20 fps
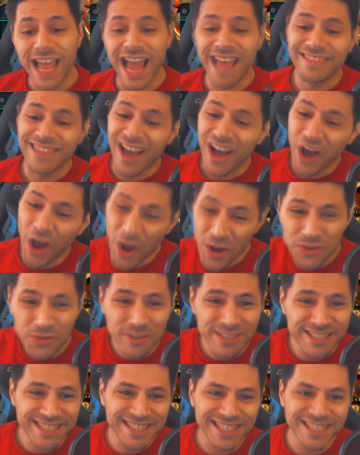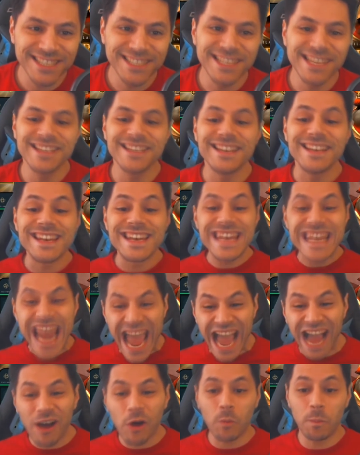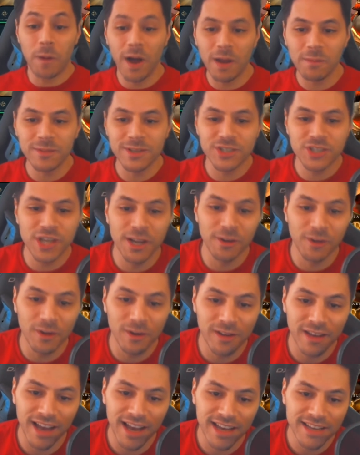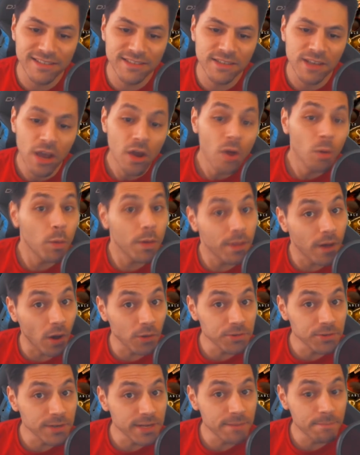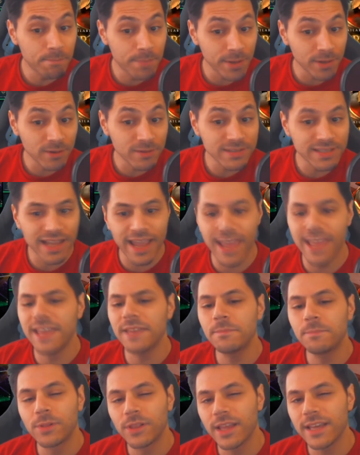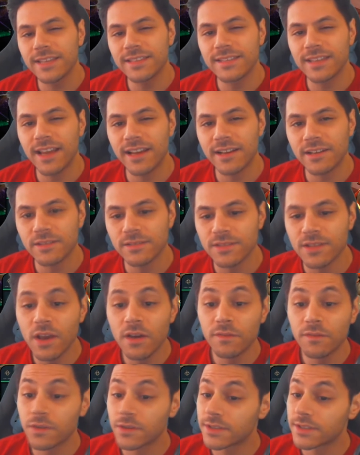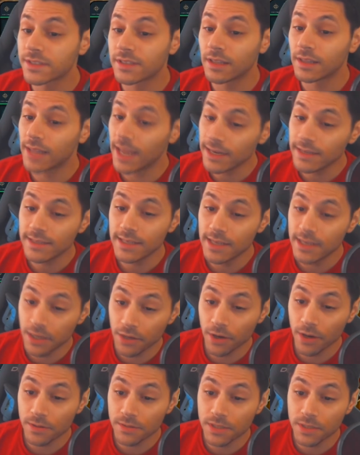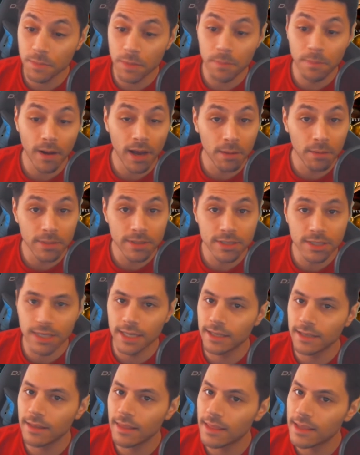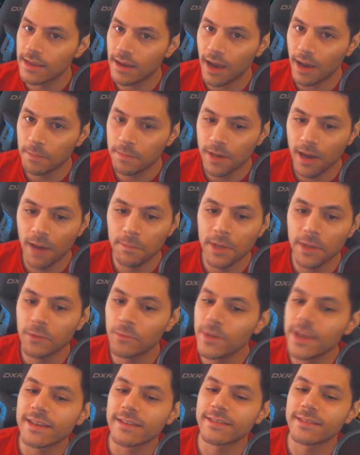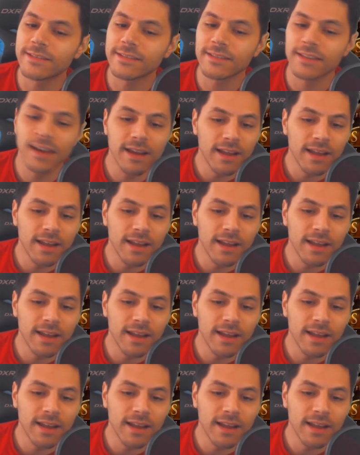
at the 116 now published hero guides with alternate builds and playstyles for select heroes to be published in the upcoming weeks.